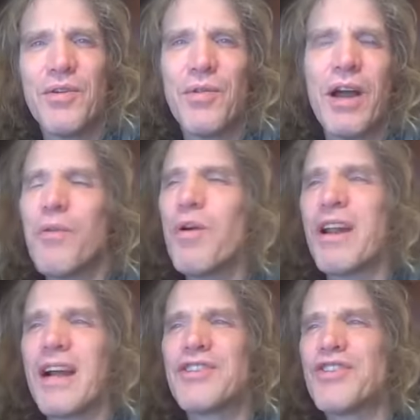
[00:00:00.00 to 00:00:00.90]
Why,
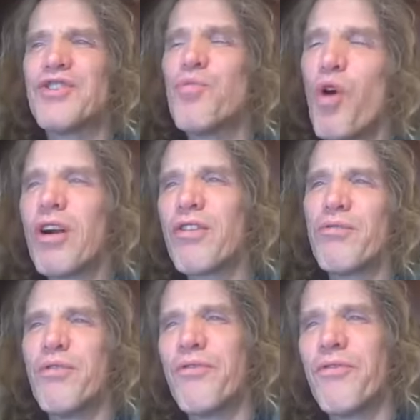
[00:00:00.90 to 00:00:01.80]
what, I should walk
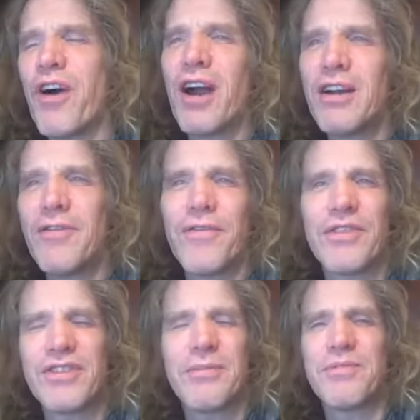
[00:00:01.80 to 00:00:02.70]
through fire
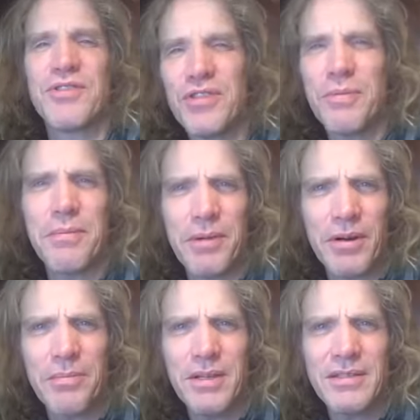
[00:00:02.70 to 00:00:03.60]
for some stupid
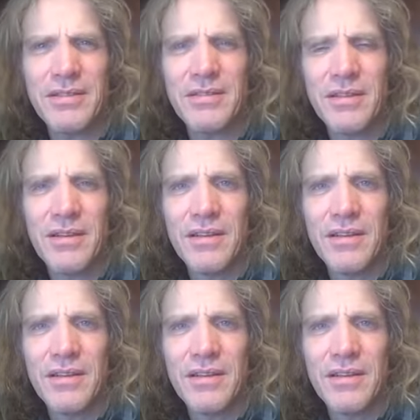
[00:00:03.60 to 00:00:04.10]
purpose?